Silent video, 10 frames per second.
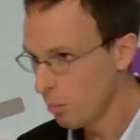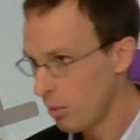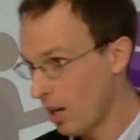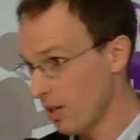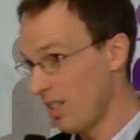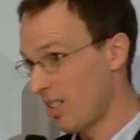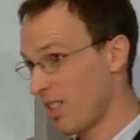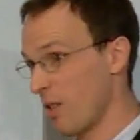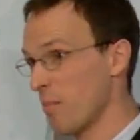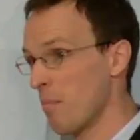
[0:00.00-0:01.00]
because it's
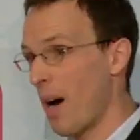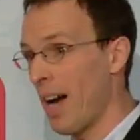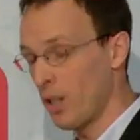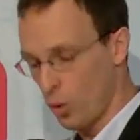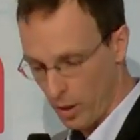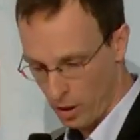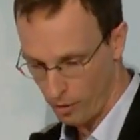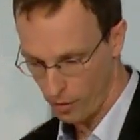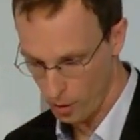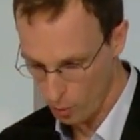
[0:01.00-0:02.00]
combined
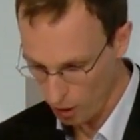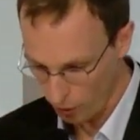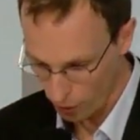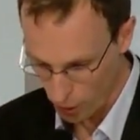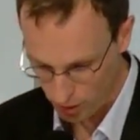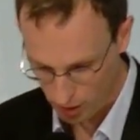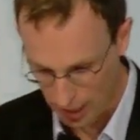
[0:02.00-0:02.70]
with the first,